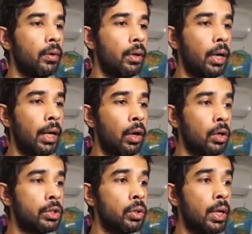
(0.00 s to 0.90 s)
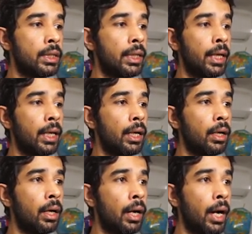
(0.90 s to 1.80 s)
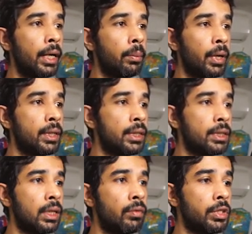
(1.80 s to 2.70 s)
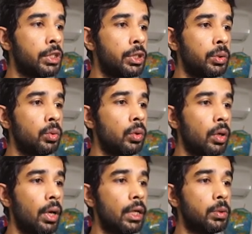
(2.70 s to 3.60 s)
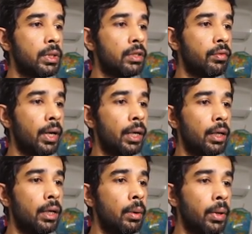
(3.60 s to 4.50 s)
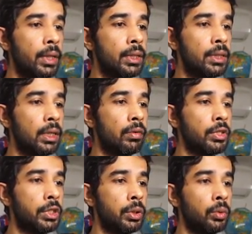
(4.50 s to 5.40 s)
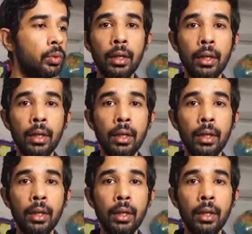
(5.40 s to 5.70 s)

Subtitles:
And also let's take in a iDependency service 2 and specify dependency service 2.